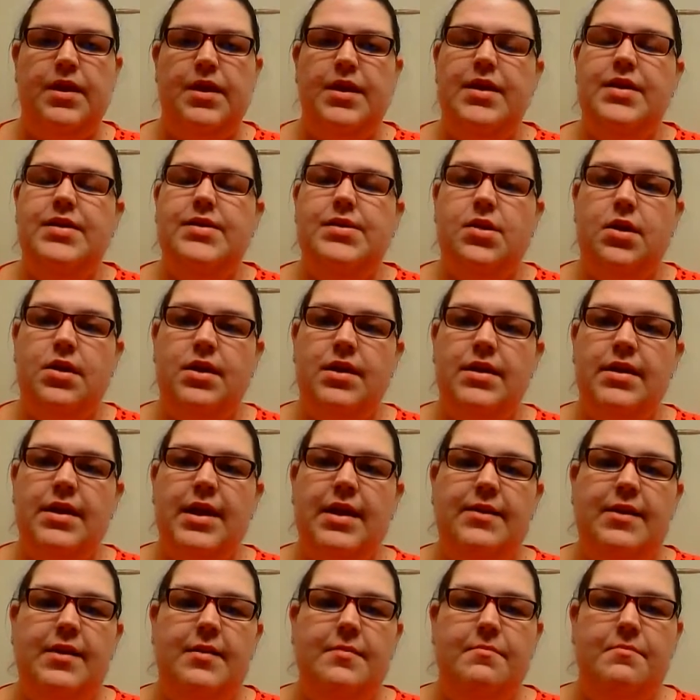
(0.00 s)
He started
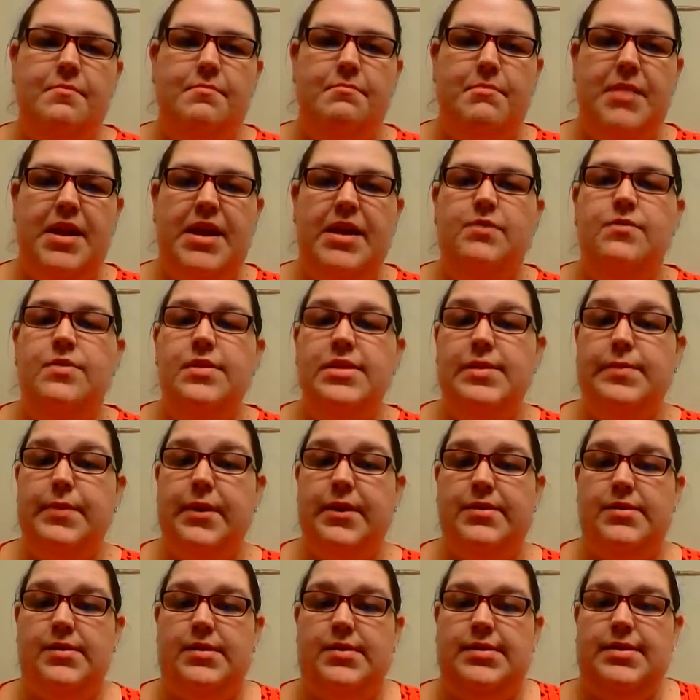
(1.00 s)
getting many
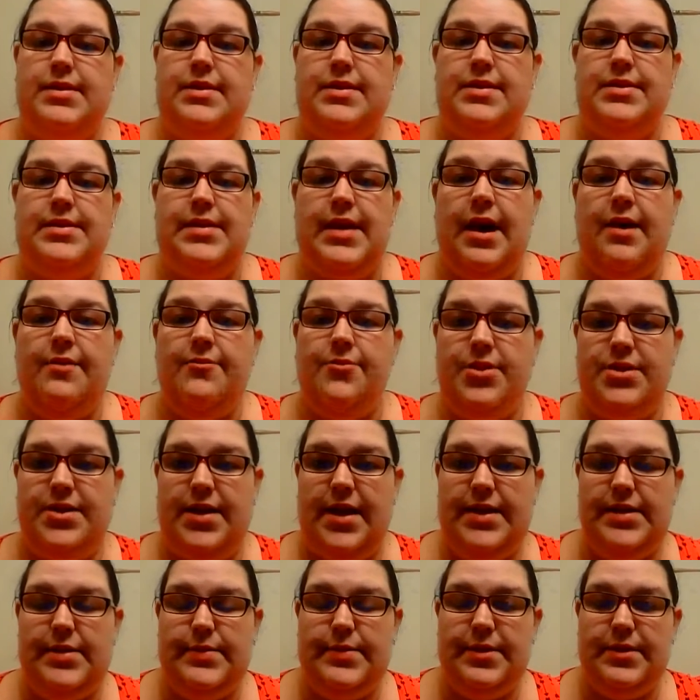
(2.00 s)
responses to these
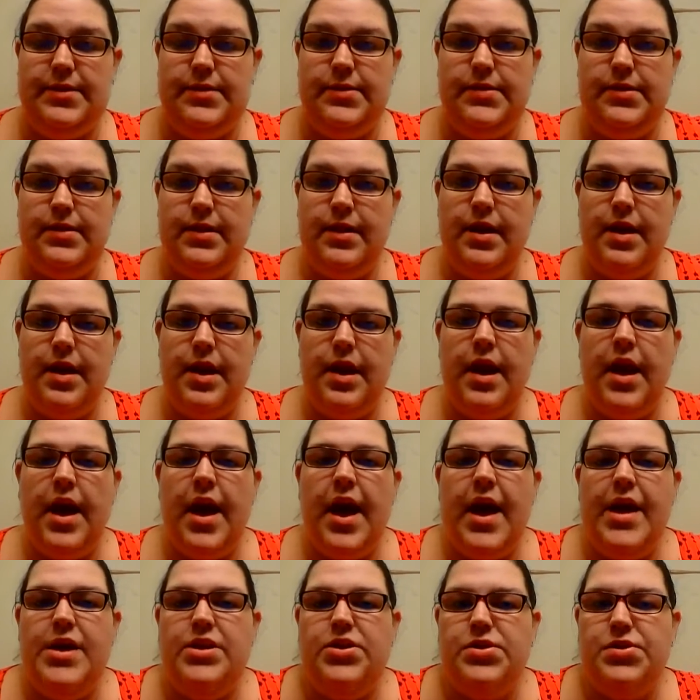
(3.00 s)
advertisements
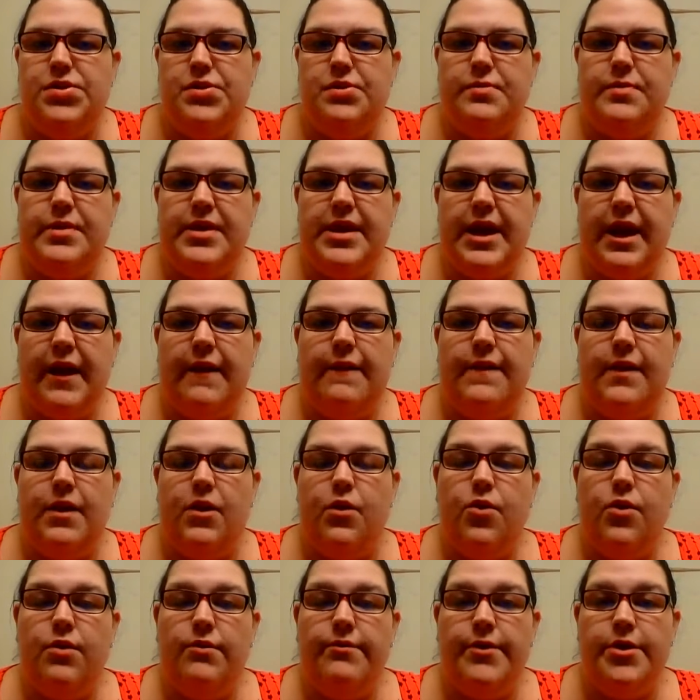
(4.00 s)
and soon began the
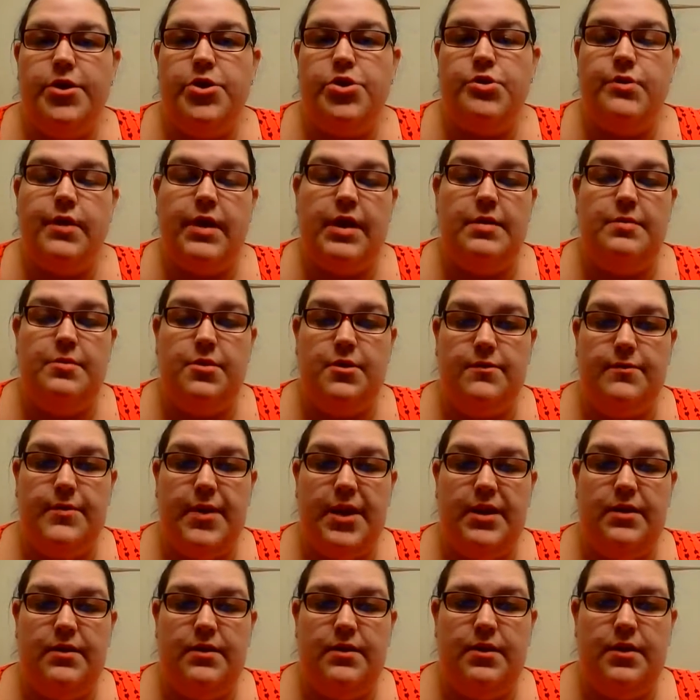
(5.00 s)
orphan train
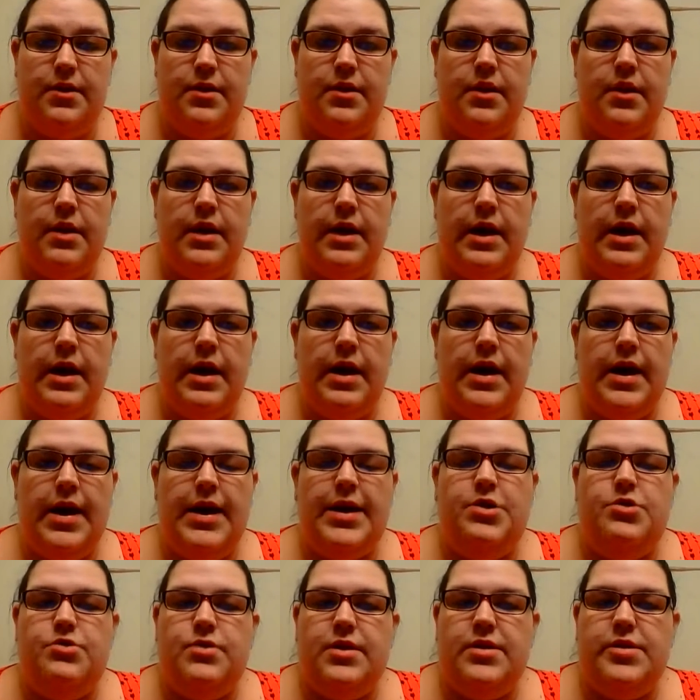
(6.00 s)
movement.
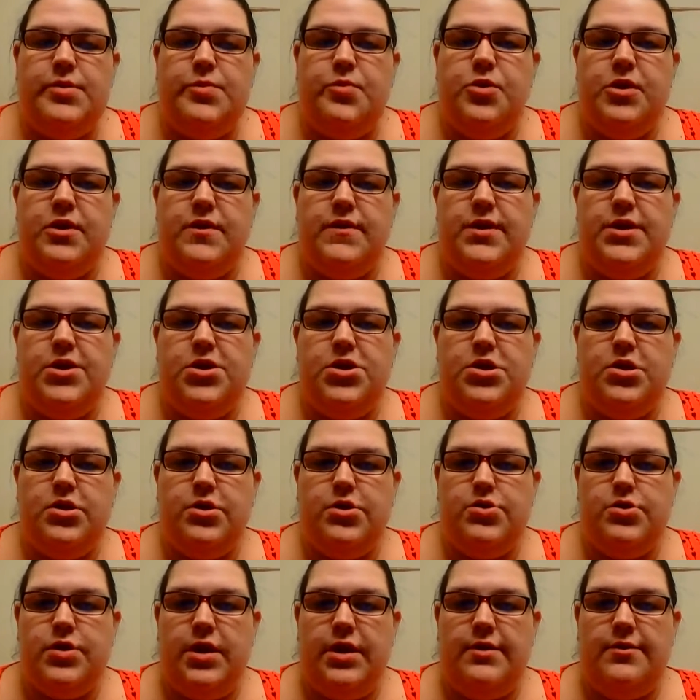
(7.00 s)
He transported these
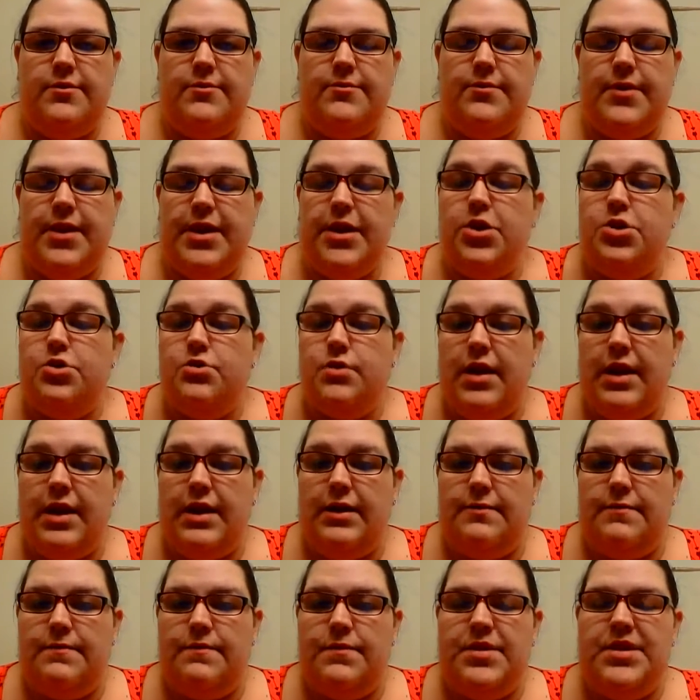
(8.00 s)
children via
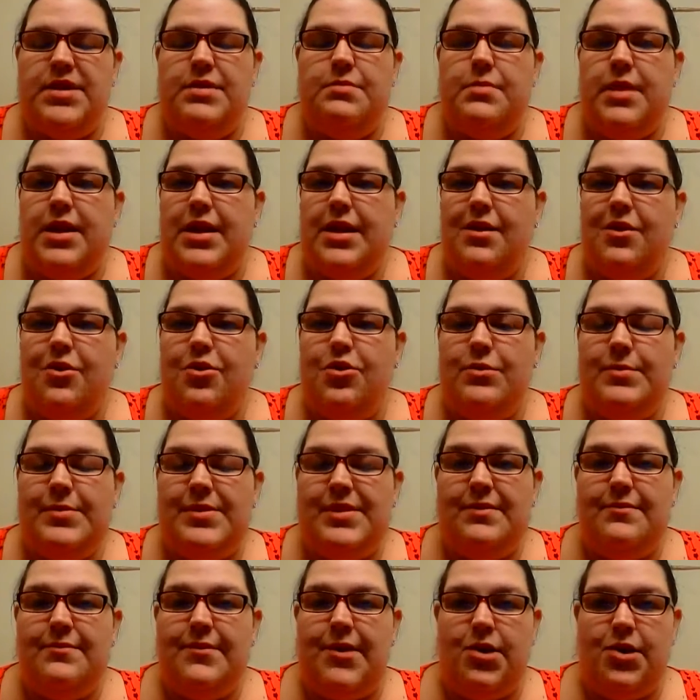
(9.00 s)
train to many homes
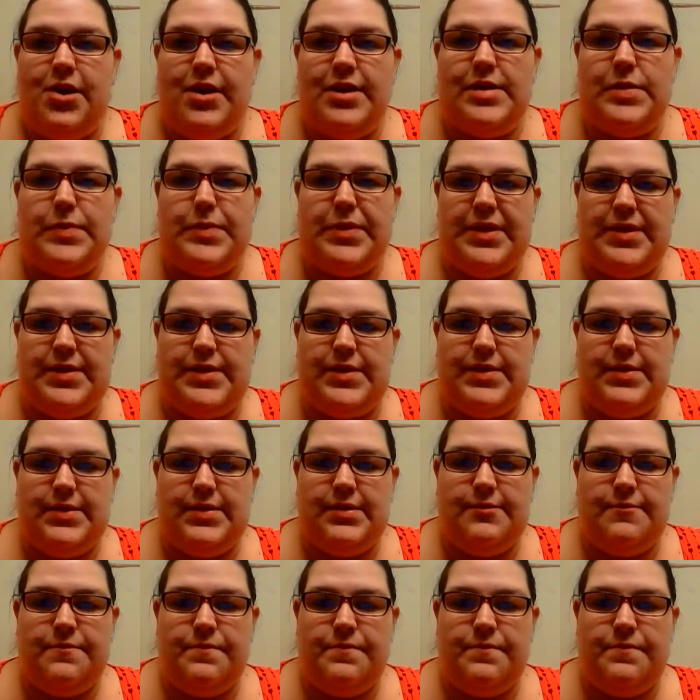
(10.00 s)
in various places.